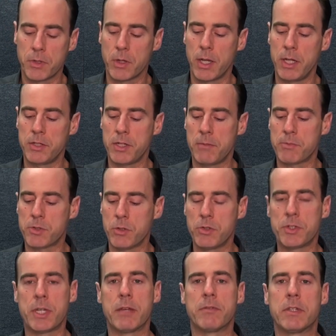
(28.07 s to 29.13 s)
Anytime
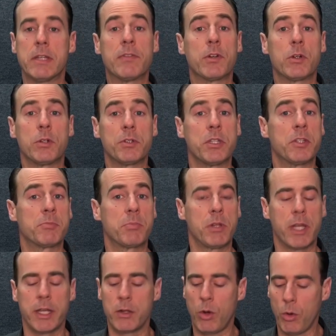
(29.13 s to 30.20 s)
students have difficulties
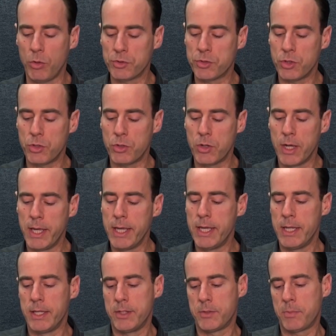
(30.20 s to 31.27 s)
playing hole 2,
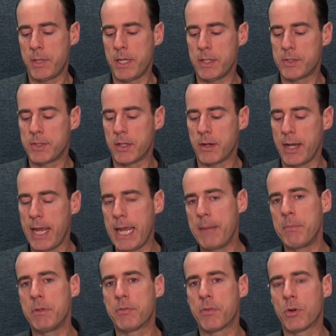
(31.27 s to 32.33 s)
it's because they're
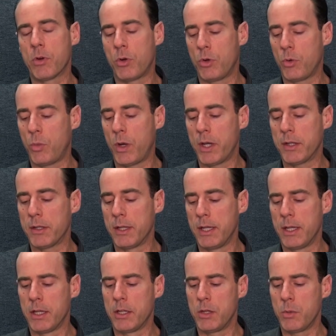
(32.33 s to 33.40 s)
aiming for hole 1.
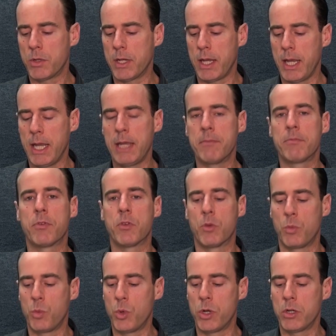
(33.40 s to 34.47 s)
You want to aim for the
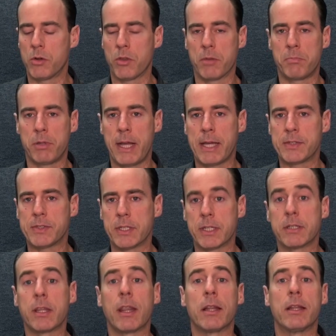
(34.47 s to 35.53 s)
wood or the plastic
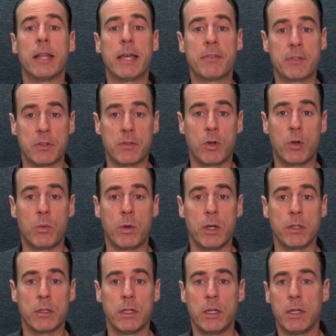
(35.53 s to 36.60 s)
to the left of hole
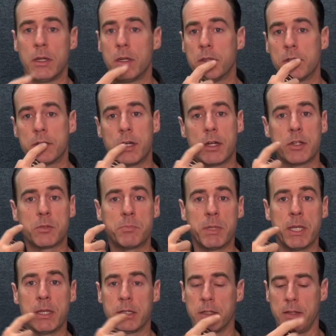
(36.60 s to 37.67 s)
1. The tongue is
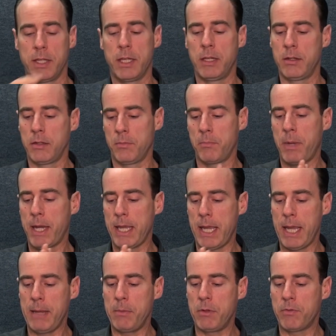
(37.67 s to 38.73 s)
big, and by
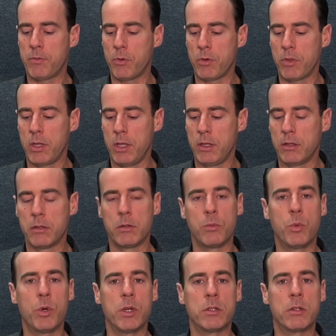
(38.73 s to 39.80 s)
aiming for the
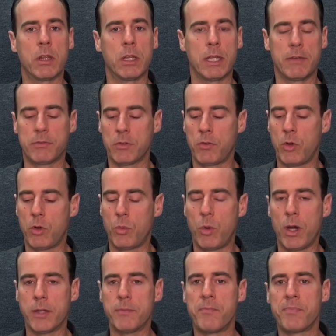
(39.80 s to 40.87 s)
wood to the left of hole
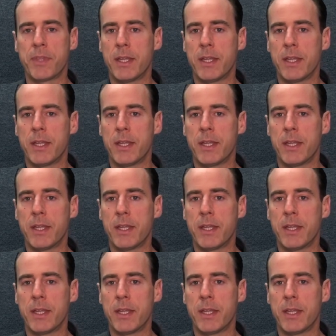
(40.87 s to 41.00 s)
1,